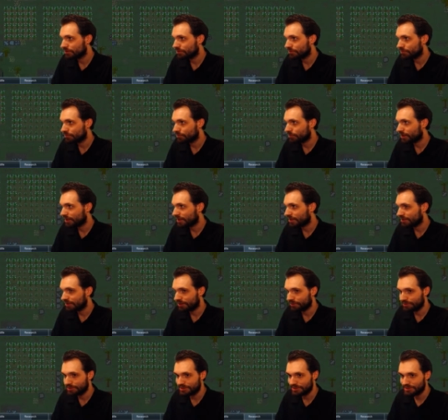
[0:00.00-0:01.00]
Where?
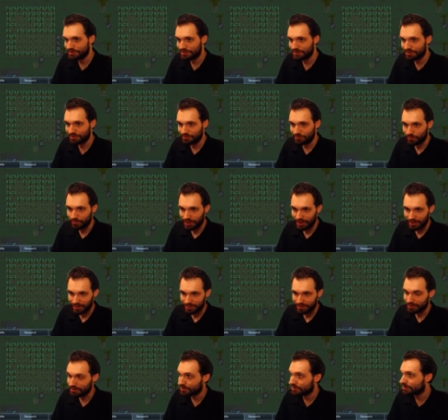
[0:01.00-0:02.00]
I wish it showed
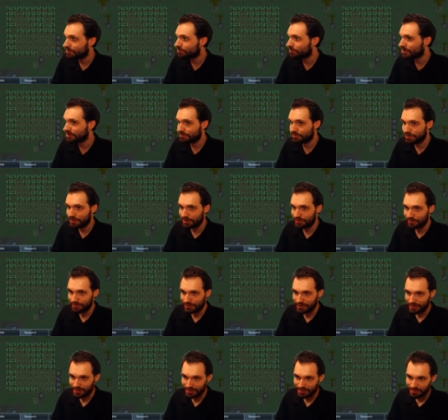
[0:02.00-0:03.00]
where. Must be
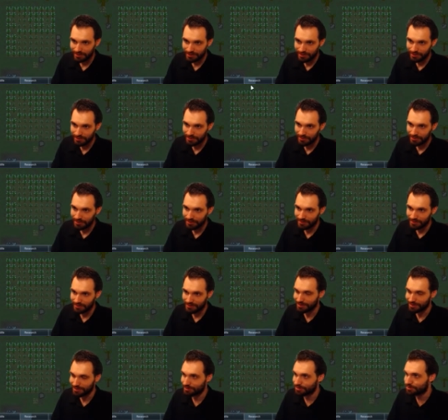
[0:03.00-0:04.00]
over here, because
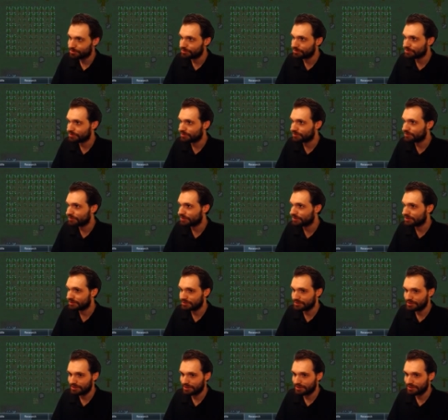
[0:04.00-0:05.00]
there's no cooler over here. So you're,